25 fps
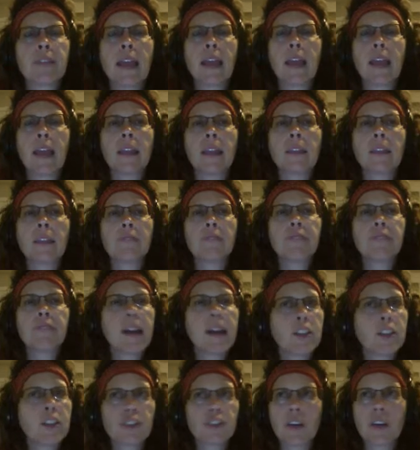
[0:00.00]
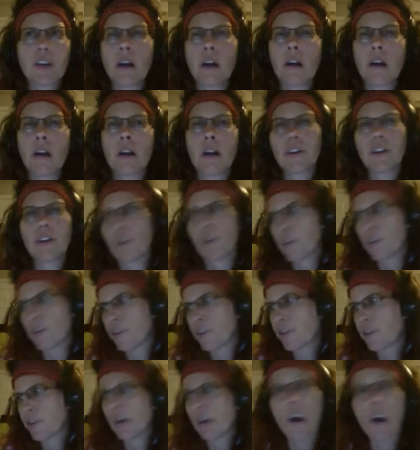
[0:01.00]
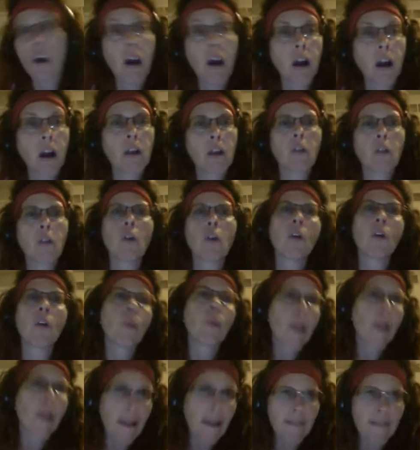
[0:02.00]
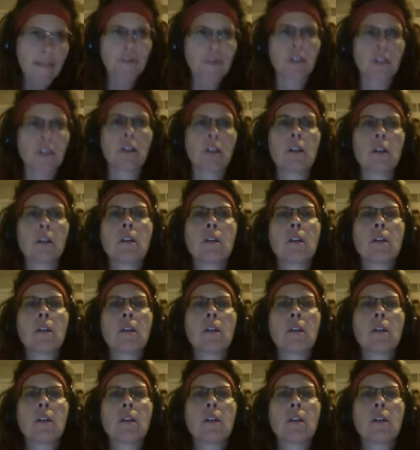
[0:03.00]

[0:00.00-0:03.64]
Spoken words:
and you find your card or your car or wherever